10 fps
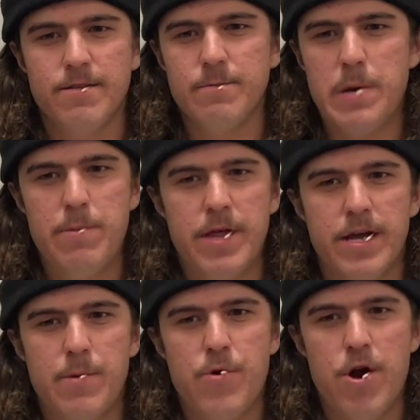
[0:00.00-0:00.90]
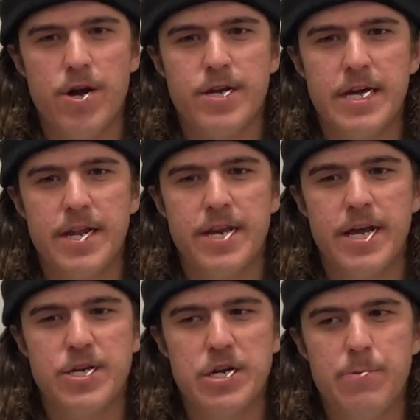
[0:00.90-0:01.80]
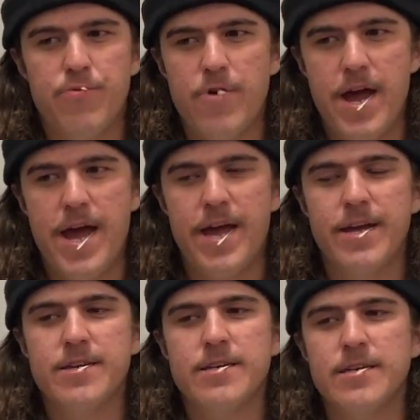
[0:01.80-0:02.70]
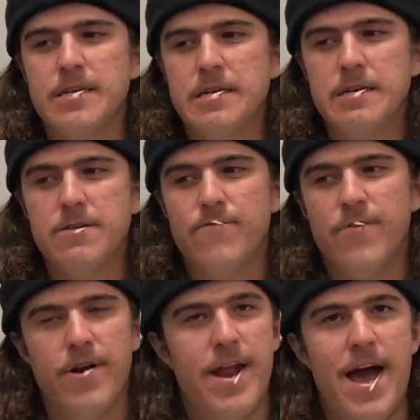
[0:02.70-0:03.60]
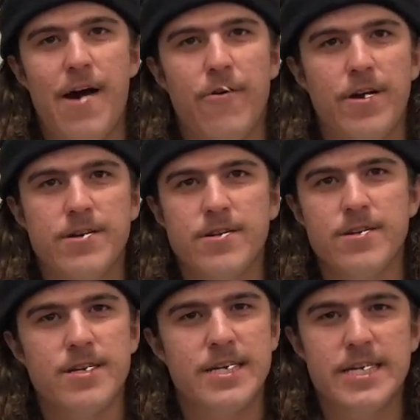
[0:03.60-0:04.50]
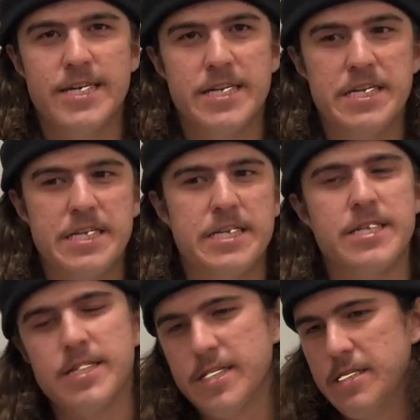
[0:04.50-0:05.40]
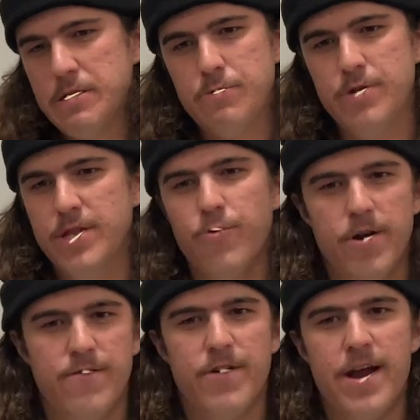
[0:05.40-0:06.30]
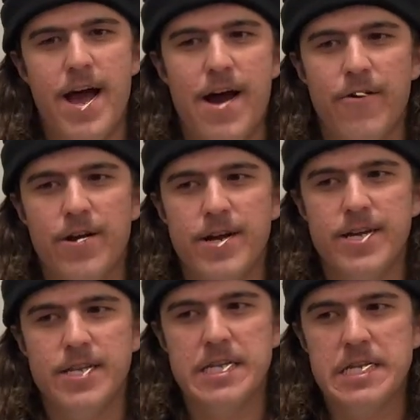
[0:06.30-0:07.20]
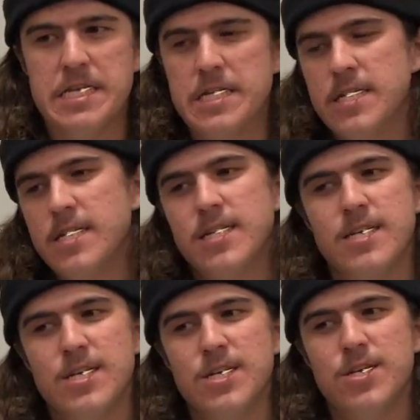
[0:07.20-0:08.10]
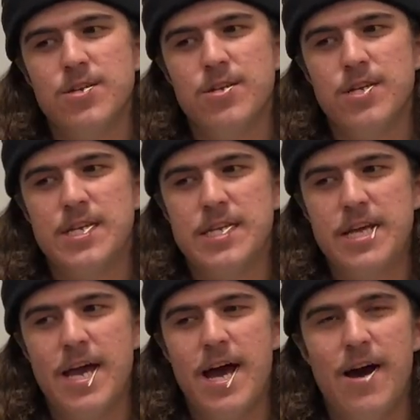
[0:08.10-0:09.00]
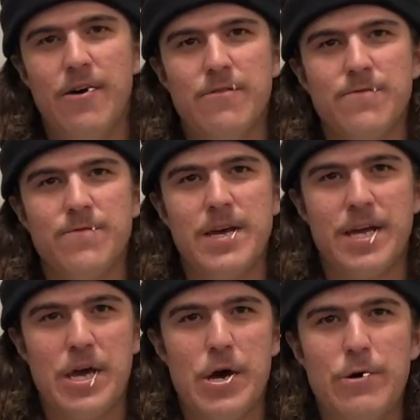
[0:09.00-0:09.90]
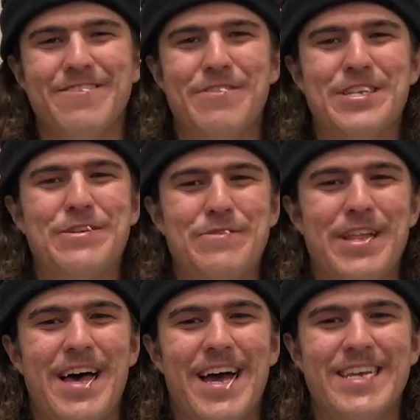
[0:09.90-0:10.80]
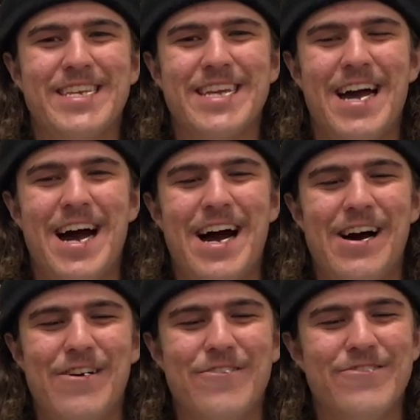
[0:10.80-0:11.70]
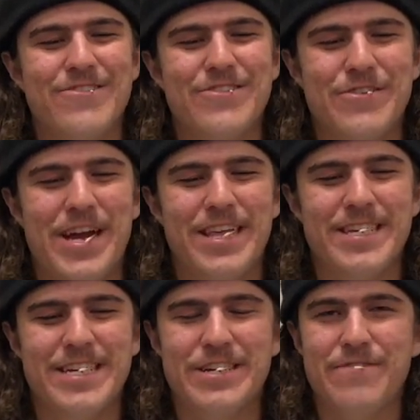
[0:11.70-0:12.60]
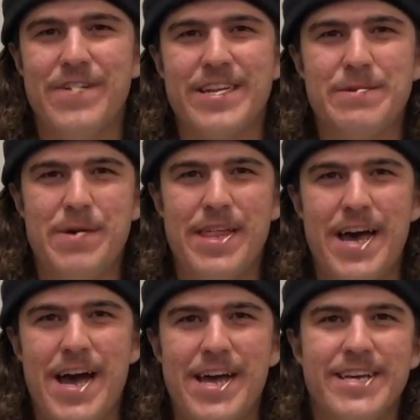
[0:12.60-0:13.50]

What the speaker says: maybe like a park, get in nature, pray for an hour and read the word for an hour and see how it goes. Once you realize how greatly you're affected by that,